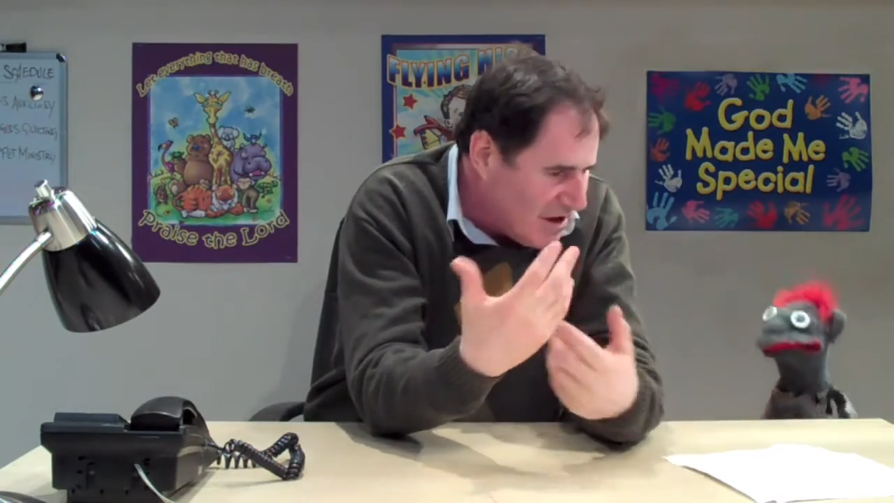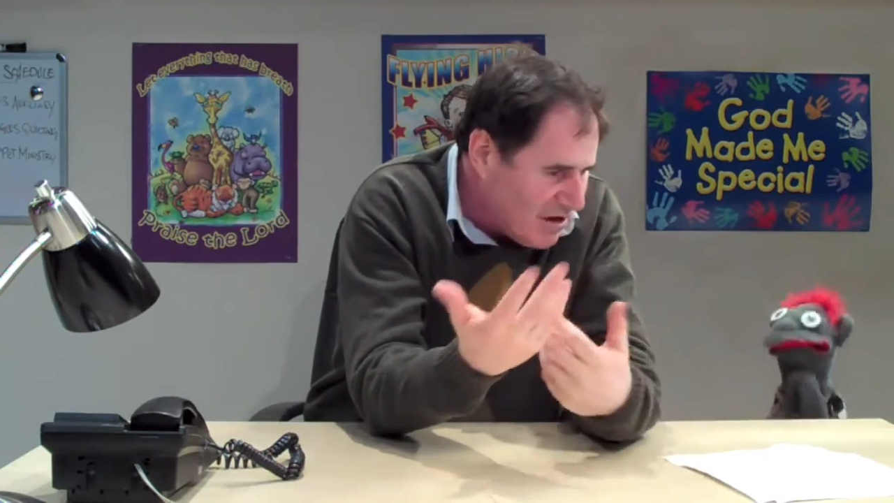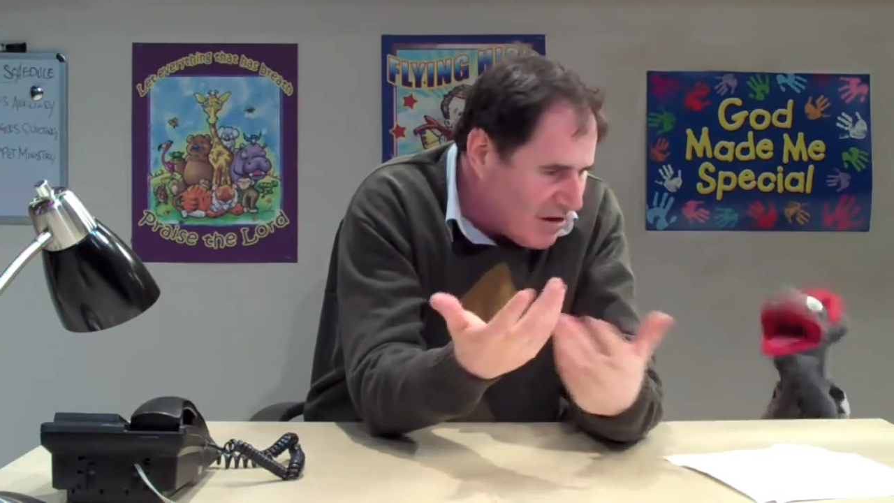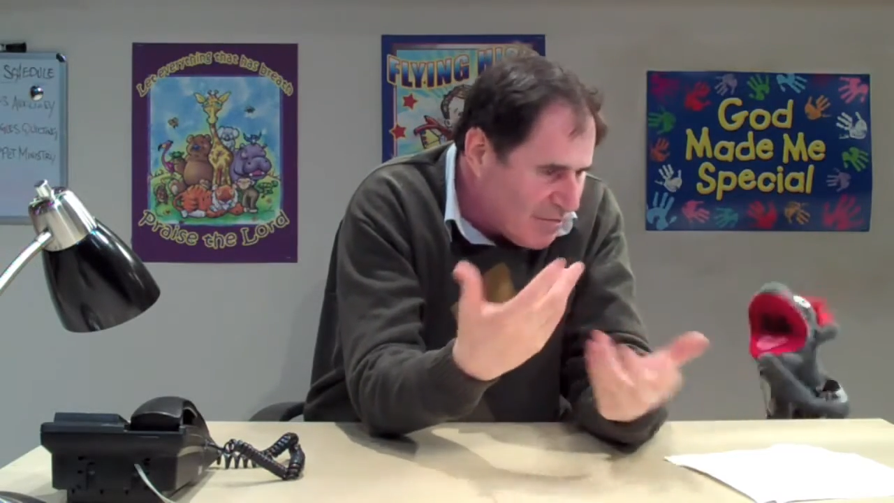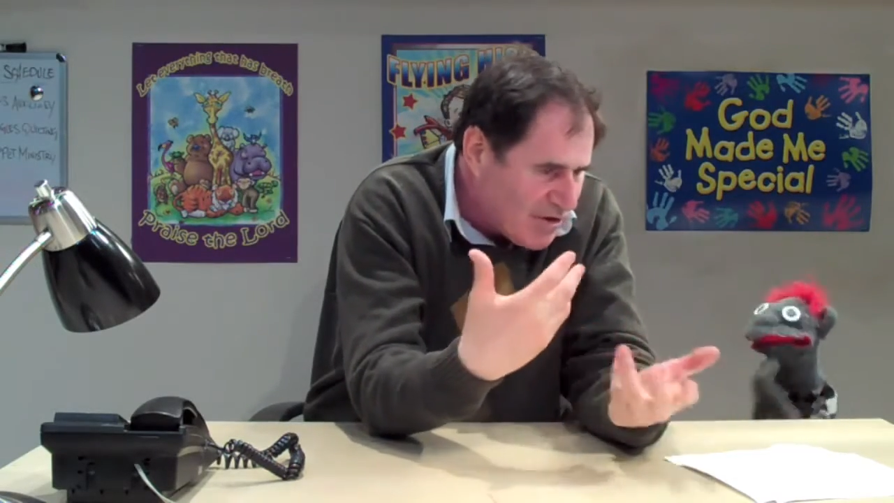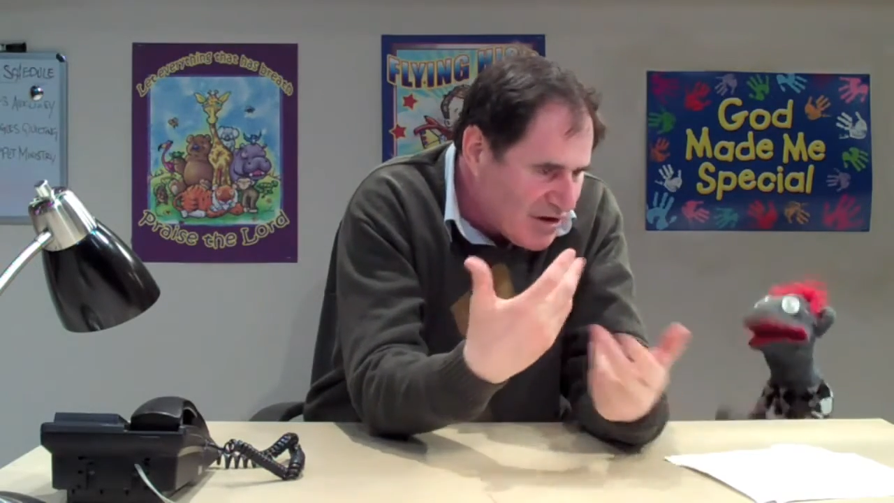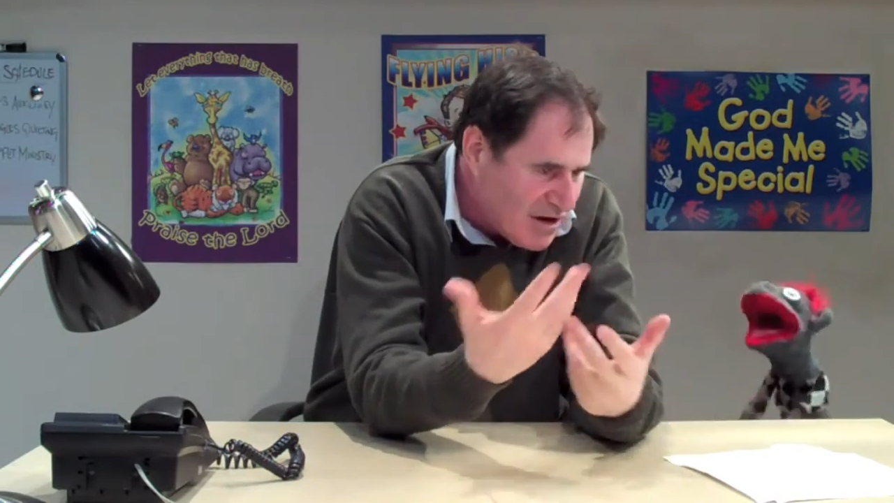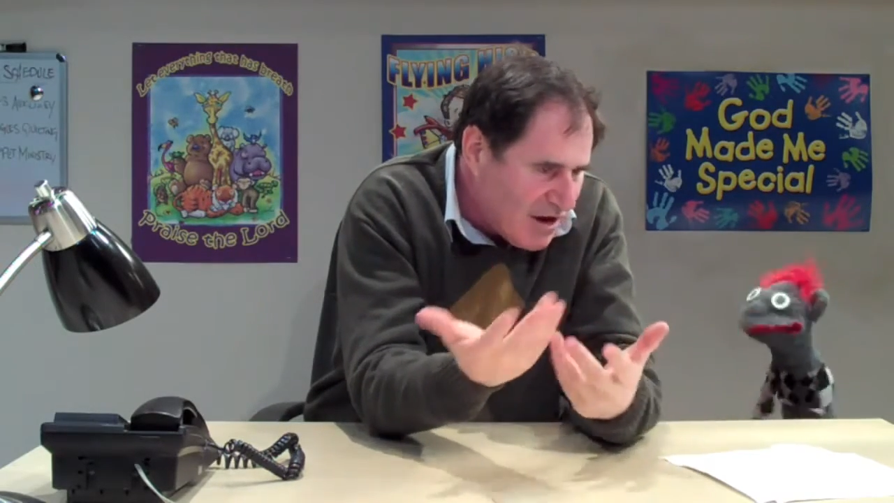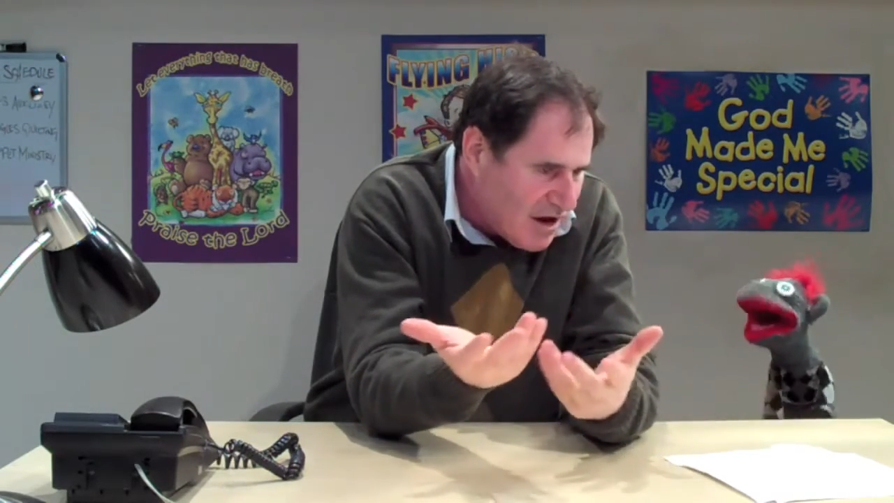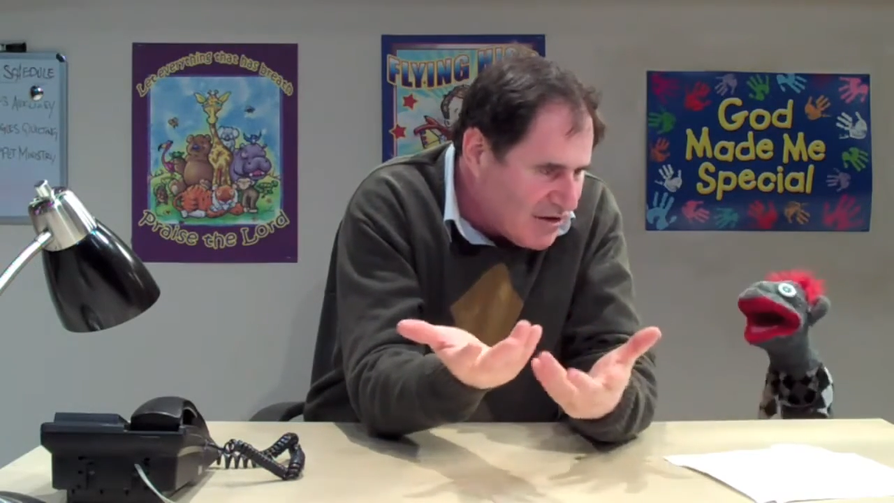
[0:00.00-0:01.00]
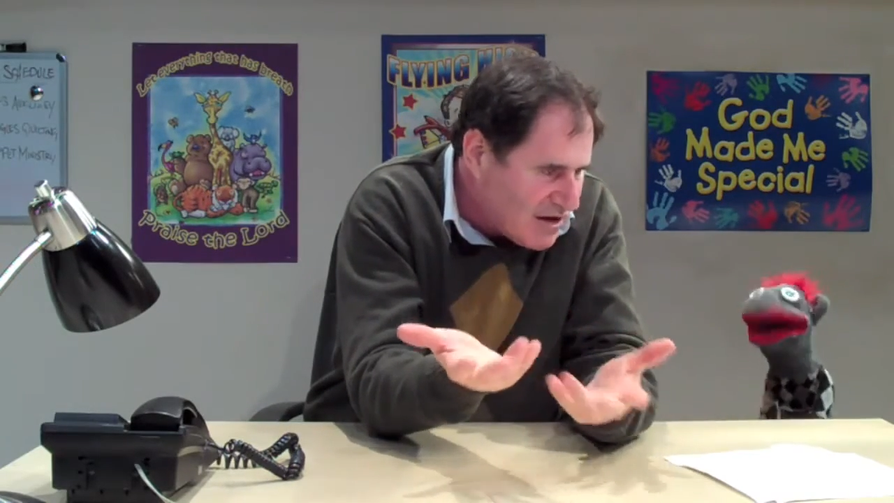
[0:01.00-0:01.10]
uh, yeah.